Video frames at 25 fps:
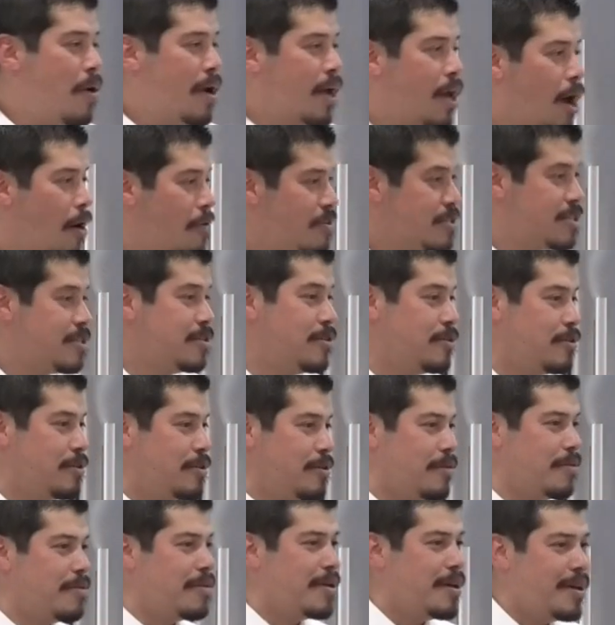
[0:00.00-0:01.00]
we're going to do.
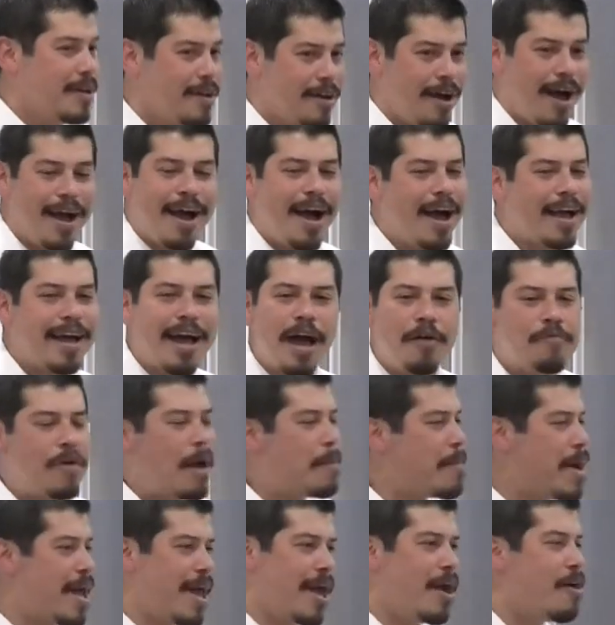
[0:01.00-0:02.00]
I, I can't
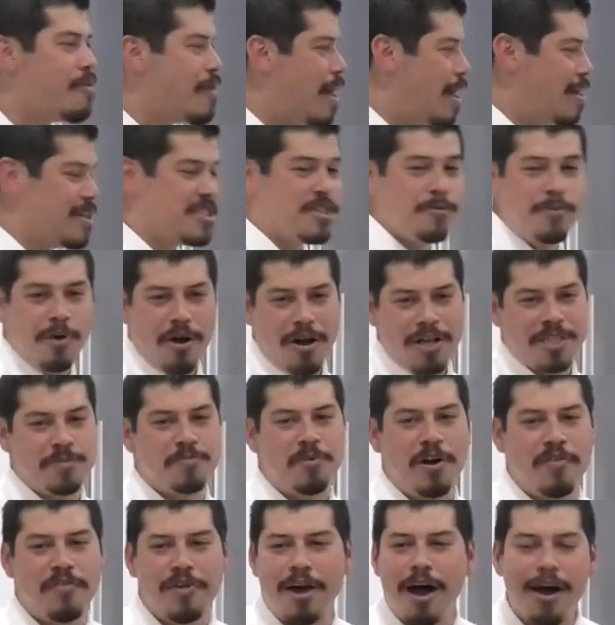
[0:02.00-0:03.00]
wrap my head around it, to be honest,
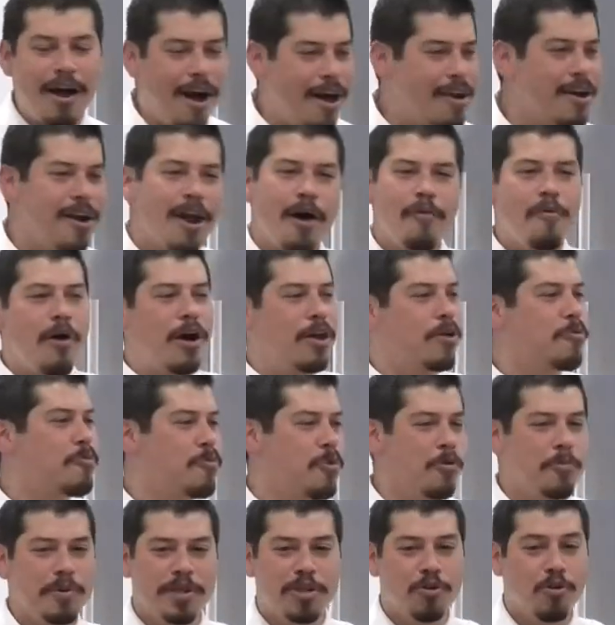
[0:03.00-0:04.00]
brethren. I, I don't know what you
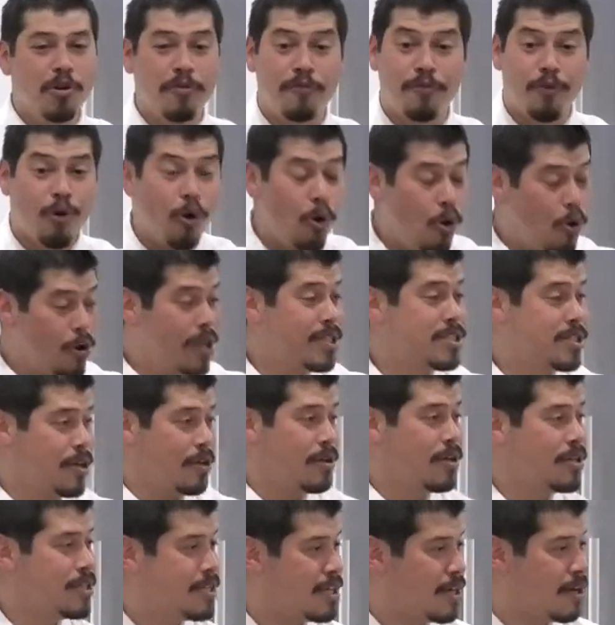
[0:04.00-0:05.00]
will be doing for all
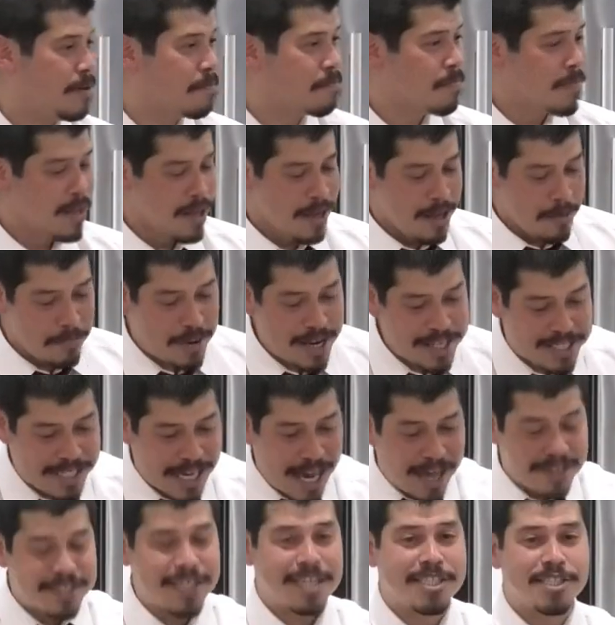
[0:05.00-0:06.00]
eternity. But it
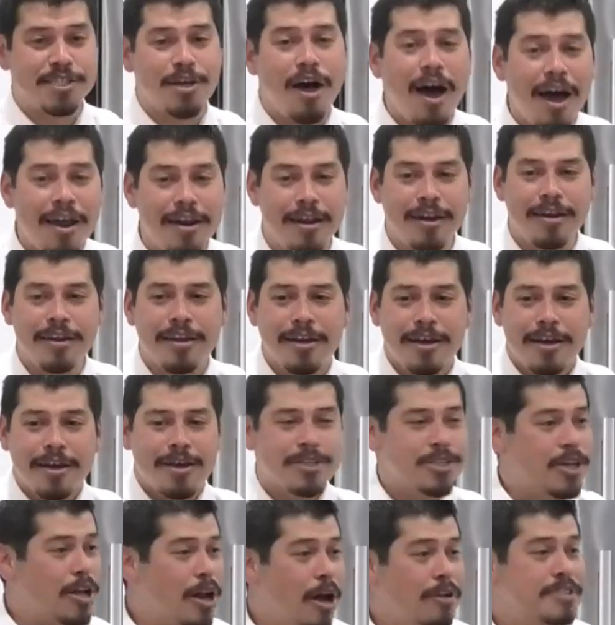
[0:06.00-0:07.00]
sounds exciting
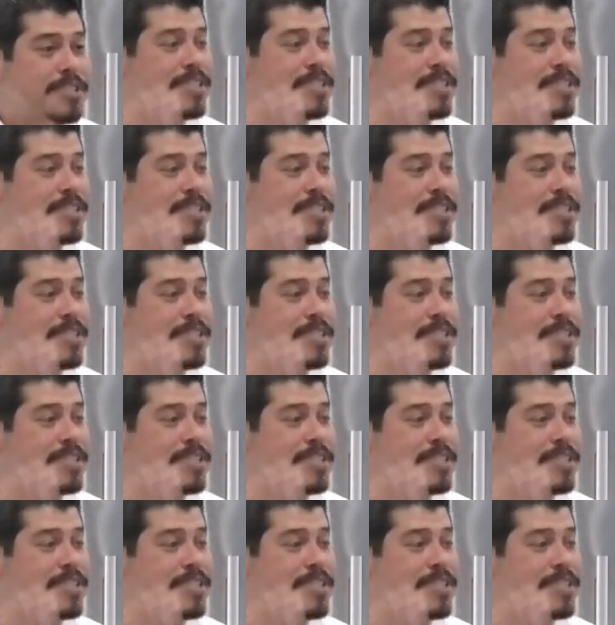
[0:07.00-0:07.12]
because I know